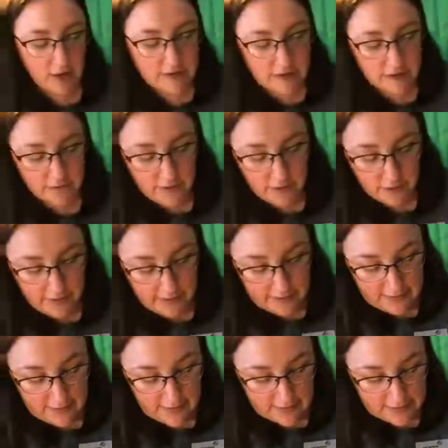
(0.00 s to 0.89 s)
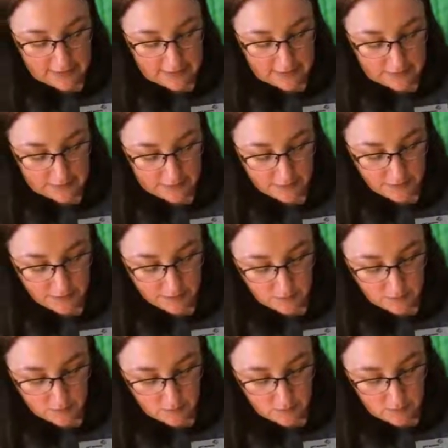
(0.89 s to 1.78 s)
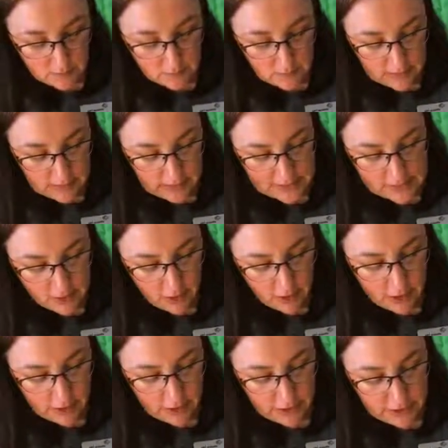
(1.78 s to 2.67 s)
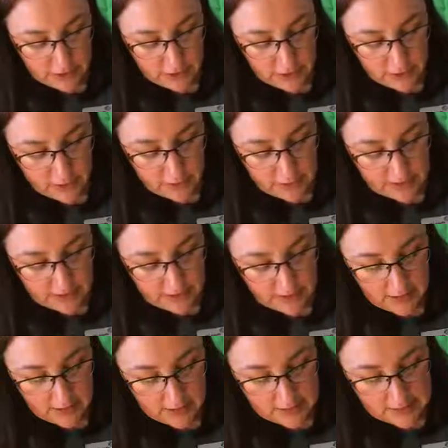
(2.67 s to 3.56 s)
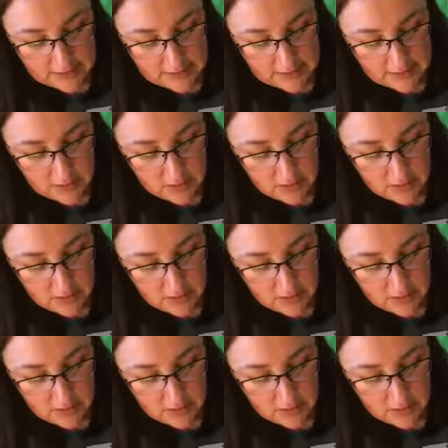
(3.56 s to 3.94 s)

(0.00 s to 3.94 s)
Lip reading: crossing over the grain lines, it's harder to do because